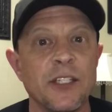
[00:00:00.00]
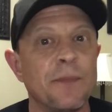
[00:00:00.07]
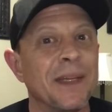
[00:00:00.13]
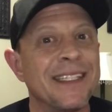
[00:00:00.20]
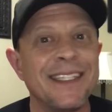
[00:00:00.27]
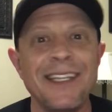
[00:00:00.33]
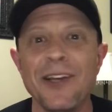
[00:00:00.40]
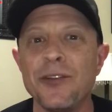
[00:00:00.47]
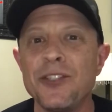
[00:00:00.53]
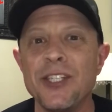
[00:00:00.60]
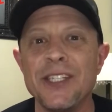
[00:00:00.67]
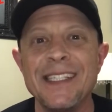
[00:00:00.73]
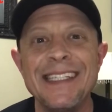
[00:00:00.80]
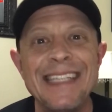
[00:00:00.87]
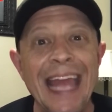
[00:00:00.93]
but still
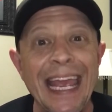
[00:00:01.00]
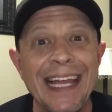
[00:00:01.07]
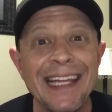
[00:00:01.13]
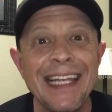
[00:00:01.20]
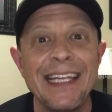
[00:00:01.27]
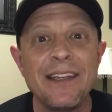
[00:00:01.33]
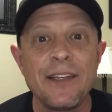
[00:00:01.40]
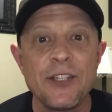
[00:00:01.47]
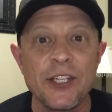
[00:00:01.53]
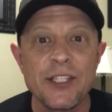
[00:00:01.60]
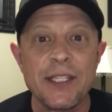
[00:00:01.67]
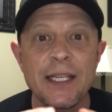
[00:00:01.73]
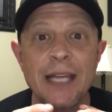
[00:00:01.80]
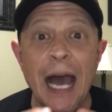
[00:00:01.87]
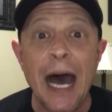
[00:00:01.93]
just daily to
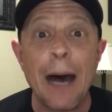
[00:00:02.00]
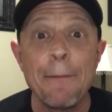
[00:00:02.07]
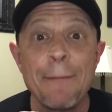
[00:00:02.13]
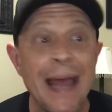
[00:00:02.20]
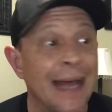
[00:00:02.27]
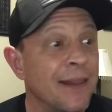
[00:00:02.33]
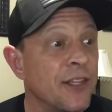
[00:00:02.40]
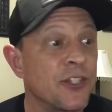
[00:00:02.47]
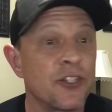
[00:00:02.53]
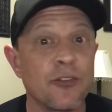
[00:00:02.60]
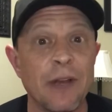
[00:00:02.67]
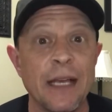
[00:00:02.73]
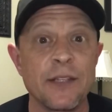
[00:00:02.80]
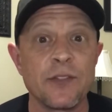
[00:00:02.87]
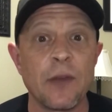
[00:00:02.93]
just combat the
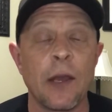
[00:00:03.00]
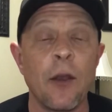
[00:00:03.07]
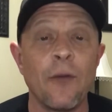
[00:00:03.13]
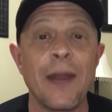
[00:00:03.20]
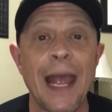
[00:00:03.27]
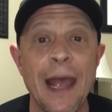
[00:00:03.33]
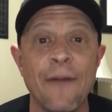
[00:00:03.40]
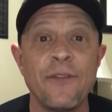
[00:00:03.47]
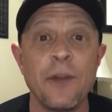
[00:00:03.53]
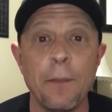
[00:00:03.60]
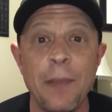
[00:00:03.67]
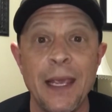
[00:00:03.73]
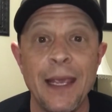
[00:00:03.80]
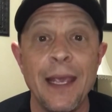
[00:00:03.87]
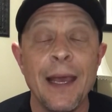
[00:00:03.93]
stress so I don't have to
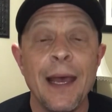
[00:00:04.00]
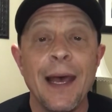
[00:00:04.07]
be